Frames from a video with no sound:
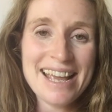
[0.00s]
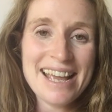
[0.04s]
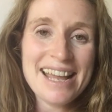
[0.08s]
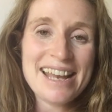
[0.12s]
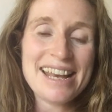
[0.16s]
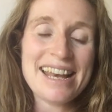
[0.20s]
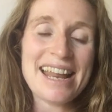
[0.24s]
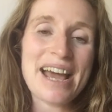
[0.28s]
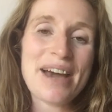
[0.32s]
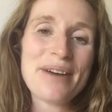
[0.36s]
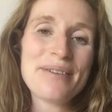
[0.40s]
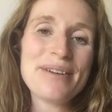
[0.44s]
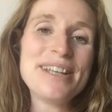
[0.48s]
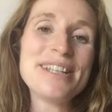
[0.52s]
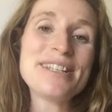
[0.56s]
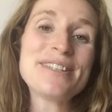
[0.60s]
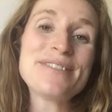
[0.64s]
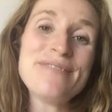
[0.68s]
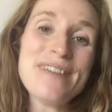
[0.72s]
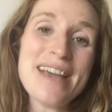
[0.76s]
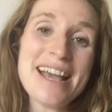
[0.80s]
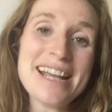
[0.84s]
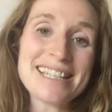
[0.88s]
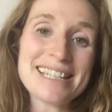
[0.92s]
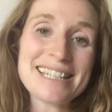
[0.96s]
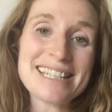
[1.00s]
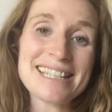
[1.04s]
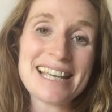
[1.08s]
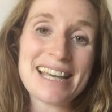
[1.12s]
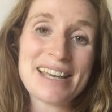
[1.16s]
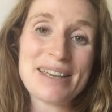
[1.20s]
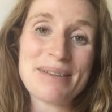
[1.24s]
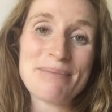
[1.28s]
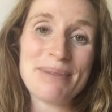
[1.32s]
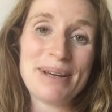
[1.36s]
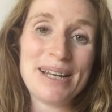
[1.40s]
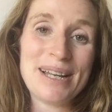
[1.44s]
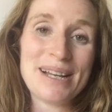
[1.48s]
Now, it's fair to say
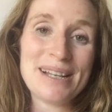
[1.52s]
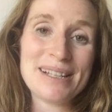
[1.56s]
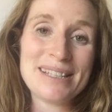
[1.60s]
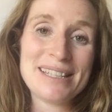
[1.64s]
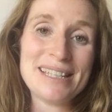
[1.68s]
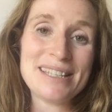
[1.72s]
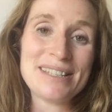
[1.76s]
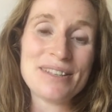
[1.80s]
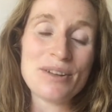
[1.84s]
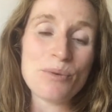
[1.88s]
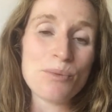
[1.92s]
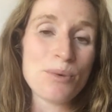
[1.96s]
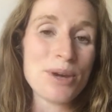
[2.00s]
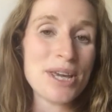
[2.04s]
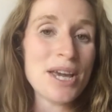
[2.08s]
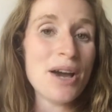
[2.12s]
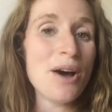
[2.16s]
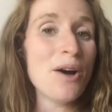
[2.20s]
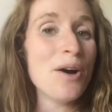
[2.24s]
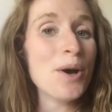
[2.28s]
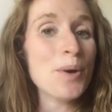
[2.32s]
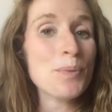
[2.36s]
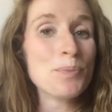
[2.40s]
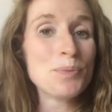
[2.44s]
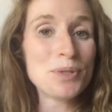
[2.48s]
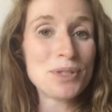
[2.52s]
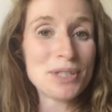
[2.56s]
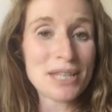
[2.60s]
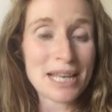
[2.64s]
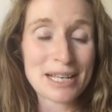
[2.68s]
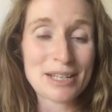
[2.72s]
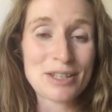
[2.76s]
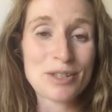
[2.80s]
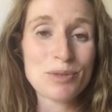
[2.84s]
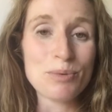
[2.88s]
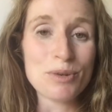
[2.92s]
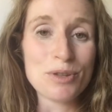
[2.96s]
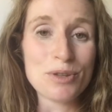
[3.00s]
in Pilates that we are
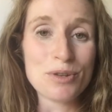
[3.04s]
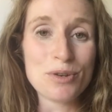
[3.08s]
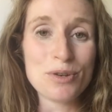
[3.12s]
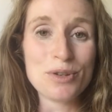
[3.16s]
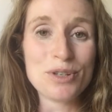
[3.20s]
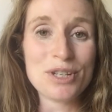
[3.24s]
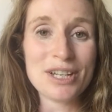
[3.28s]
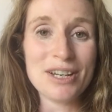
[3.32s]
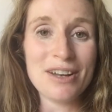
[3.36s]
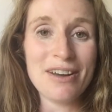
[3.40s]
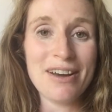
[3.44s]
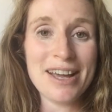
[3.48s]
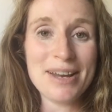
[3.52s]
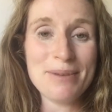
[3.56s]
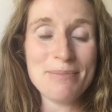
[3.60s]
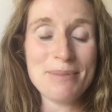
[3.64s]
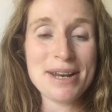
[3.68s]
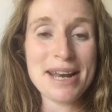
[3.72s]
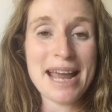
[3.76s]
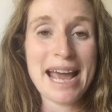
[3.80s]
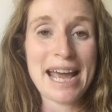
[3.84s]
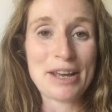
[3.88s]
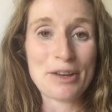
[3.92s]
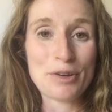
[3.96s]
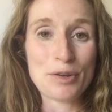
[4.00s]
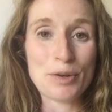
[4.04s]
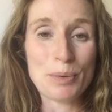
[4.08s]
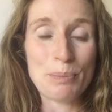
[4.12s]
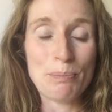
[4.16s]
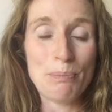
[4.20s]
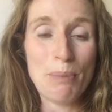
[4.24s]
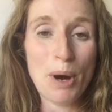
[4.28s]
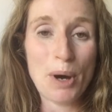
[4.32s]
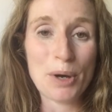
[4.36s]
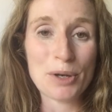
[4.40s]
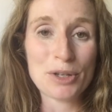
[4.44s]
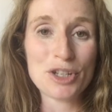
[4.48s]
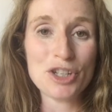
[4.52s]
obsessed with good alignment and good
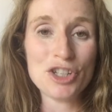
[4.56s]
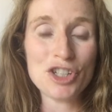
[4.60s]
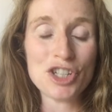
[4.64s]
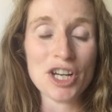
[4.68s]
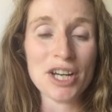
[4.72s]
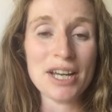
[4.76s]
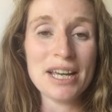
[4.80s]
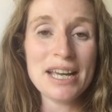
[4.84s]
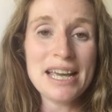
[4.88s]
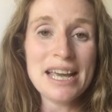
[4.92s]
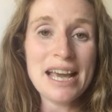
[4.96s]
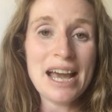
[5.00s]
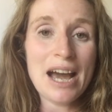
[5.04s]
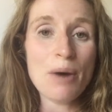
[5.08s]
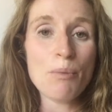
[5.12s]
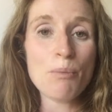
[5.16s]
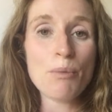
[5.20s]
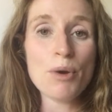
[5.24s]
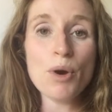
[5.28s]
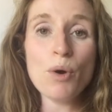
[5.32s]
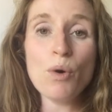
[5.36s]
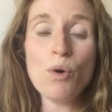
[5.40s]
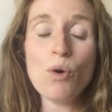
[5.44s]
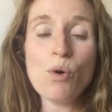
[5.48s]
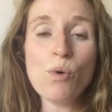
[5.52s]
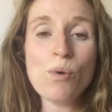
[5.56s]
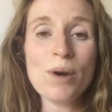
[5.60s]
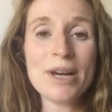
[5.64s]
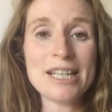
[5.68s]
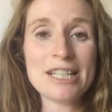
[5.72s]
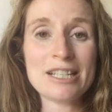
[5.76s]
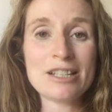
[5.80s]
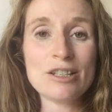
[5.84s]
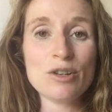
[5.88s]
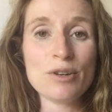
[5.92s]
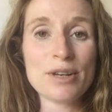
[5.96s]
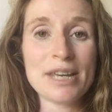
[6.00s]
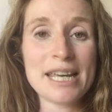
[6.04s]
posture, and we're
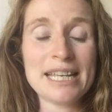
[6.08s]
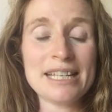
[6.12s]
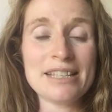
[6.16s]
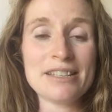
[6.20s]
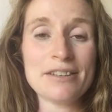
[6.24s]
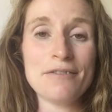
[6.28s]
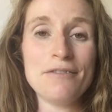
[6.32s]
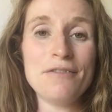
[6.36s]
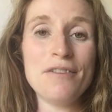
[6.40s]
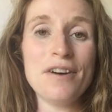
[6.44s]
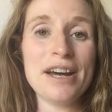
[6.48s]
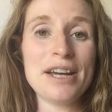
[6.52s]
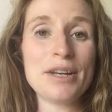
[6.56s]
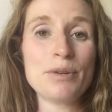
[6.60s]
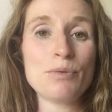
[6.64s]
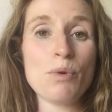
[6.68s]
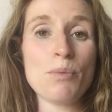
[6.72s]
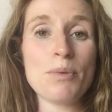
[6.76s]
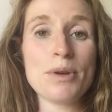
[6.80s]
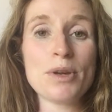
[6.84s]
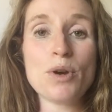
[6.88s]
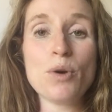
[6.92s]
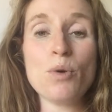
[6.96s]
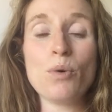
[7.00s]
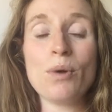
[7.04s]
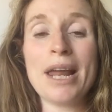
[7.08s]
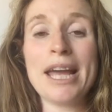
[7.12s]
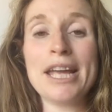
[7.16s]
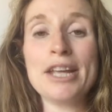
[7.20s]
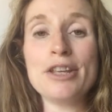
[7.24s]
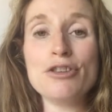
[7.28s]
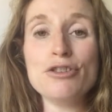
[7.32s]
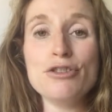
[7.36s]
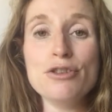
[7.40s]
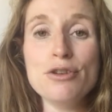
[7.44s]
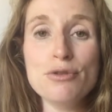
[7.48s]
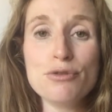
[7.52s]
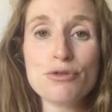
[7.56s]
always looking to find what we call a
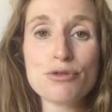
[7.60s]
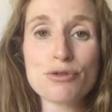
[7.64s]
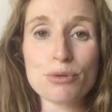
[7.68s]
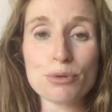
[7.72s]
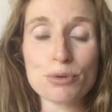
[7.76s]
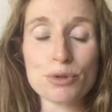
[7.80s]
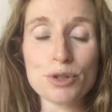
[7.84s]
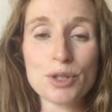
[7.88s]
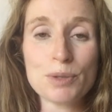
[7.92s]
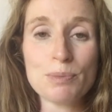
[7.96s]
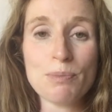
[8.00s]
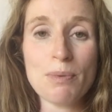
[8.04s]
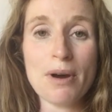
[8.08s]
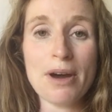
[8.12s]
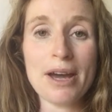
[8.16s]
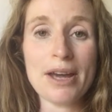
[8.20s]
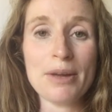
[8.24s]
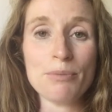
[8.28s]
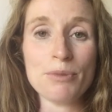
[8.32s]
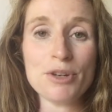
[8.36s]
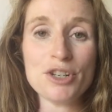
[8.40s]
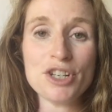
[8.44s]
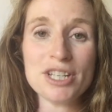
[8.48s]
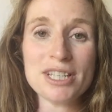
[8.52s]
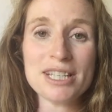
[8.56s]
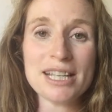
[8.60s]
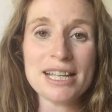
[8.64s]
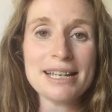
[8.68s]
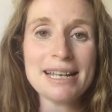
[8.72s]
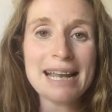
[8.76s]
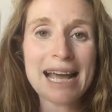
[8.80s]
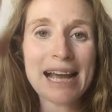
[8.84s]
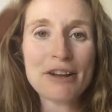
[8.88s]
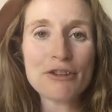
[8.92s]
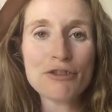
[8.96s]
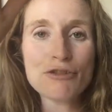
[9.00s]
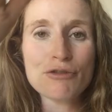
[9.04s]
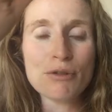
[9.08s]
neutral spine, which is the
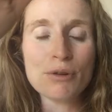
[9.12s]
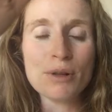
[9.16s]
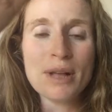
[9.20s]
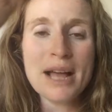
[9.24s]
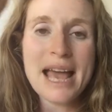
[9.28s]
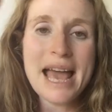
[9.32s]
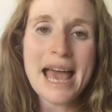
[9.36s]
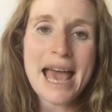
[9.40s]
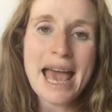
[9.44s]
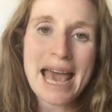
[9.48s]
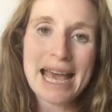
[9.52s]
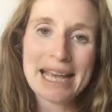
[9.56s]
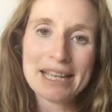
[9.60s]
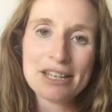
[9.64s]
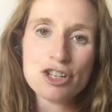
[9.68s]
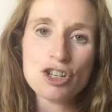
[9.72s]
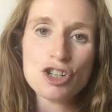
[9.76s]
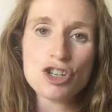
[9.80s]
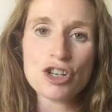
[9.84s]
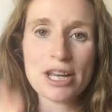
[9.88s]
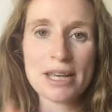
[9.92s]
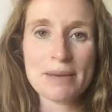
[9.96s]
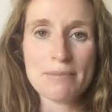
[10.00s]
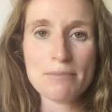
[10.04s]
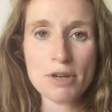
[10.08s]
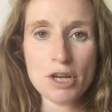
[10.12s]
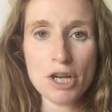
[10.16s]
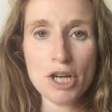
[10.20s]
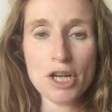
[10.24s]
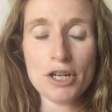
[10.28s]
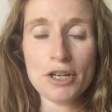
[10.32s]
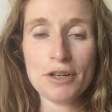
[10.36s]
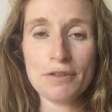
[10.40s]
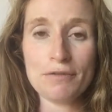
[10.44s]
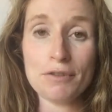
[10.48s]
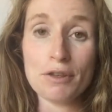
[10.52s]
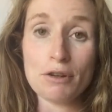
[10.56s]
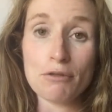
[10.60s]
natural S-shaped
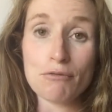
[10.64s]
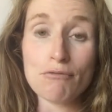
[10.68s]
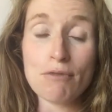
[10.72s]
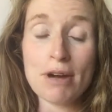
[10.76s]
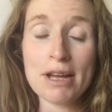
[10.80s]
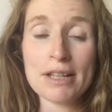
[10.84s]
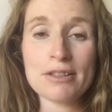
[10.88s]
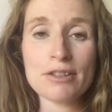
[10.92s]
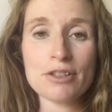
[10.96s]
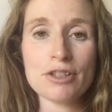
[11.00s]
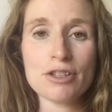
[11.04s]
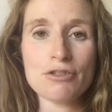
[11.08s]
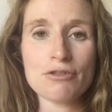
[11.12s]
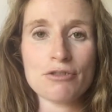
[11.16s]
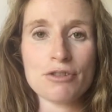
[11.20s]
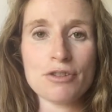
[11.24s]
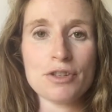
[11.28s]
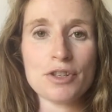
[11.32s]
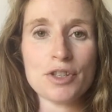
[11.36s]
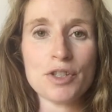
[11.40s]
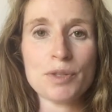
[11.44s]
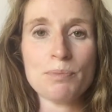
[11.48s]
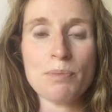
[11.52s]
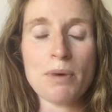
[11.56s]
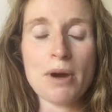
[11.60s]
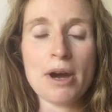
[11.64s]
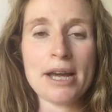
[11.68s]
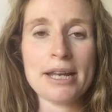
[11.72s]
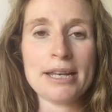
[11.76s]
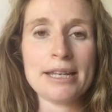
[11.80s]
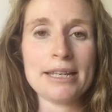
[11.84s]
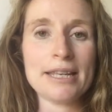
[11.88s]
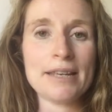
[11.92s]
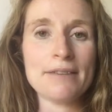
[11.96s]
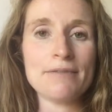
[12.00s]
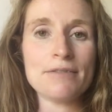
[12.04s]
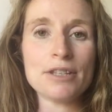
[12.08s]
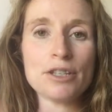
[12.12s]
curve that runs through the spine
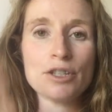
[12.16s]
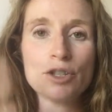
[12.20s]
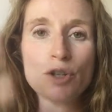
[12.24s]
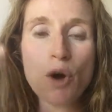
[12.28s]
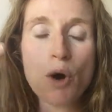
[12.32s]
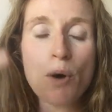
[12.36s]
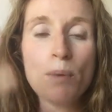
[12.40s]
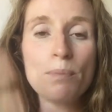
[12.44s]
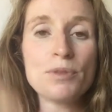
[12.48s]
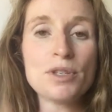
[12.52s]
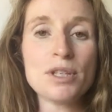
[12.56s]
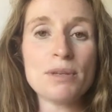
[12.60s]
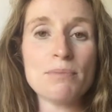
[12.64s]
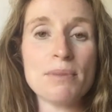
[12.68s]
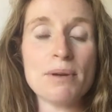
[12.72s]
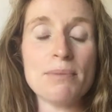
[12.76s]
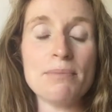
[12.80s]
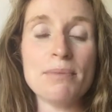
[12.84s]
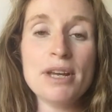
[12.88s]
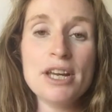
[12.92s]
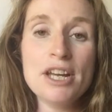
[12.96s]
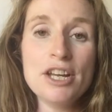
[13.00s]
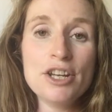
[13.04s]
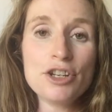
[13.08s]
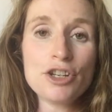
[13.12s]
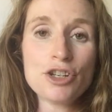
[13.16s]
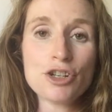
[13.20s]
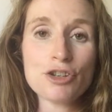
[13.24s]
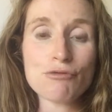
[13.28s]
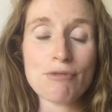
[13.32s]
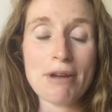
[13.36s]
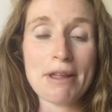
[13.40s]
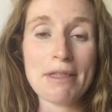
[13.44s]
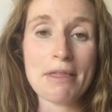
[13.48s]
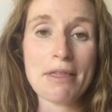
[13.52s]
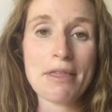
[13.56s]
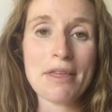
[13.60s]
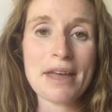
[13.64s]
and gives us optimum
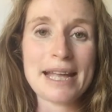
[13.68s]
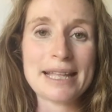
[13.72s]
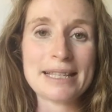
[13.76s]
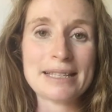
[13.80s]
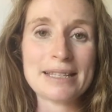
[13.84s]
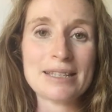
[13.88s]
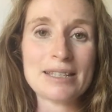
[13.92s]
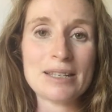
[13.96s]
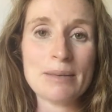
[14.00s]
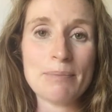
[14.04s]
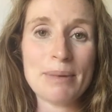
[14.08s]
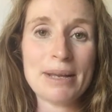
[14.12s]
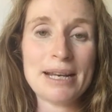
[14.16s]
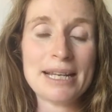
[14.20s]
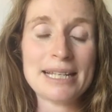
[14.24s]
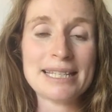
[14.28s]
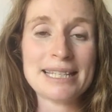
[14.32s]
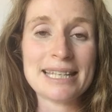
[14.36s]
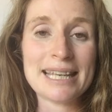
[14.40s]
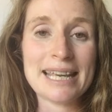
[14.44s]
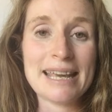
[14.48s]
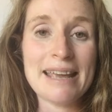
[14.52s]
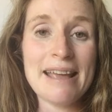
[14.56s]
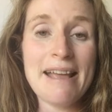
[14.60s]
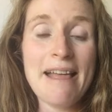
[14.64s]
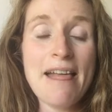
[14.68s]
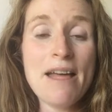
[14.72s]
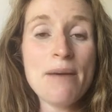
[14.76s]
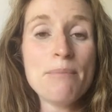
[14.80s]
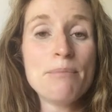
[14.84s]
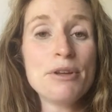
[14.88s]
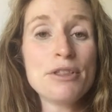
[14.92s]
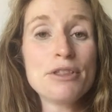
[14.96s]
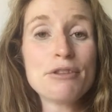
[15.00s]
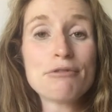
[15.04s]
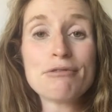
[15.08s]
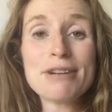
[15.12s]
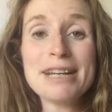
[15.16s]
strength and stability.
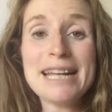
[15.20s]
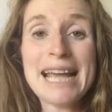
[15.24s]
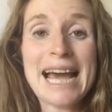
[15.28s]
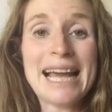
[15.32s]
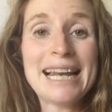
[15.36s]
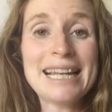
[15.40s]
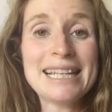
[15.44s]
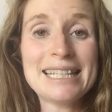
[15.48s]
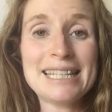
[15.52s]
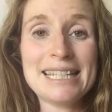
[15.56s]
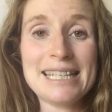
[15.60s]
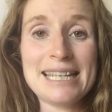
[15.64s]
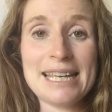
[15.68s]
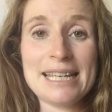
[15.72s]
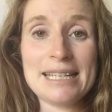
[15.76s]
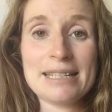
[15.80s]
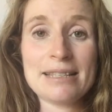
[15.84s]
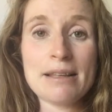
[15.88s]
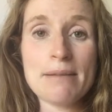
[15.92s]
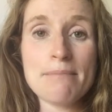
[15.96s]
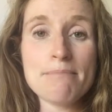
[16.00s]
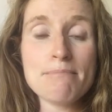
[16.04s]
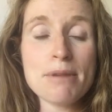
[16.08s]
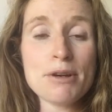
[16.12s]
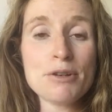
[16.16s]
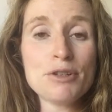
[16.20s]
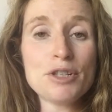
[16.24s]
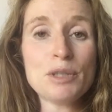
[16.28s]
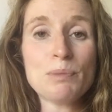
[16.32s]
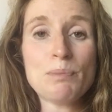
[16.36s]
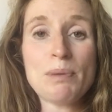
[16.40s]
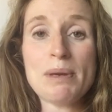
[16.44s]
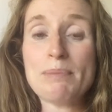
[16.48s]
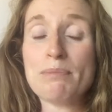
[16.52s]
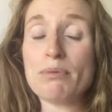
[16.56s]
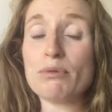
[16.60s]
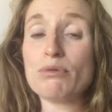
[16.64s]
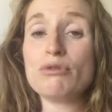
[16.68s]
But the reality is that most
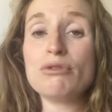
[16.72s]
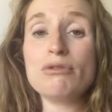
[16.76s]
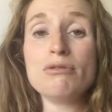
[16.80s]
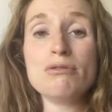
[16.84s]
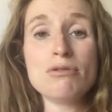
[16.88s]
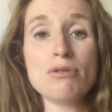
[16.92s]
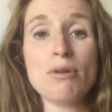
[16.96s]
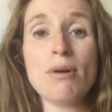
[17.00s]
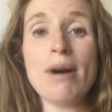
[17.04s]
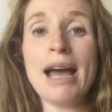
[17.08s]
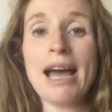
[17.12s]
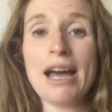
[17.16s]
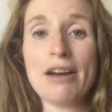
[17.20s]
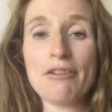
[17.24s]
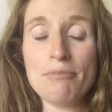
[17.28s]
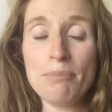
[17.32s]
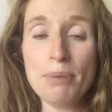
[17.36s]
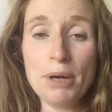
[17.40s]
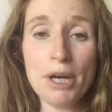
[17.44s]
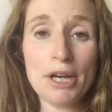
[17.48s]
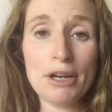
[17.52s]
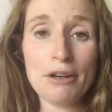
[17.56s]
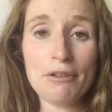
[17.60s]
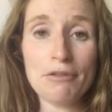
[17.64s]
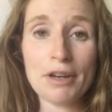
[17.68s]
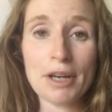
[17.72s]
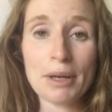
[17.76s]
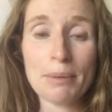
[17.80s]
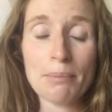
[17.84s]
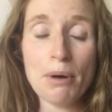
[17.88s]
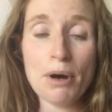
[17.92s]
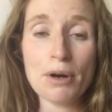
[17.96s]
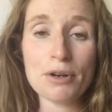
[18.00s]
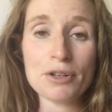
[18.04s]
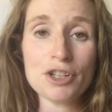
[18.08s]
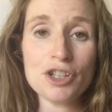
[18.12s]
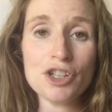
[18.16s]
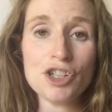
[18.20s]
people do not have perfect
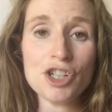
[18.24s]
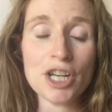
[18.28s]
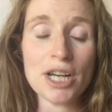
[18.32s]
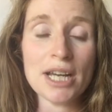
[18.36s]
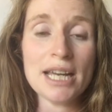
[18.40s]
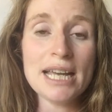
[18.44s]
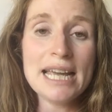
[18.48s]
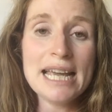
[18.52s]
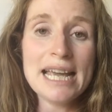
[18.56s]
posture.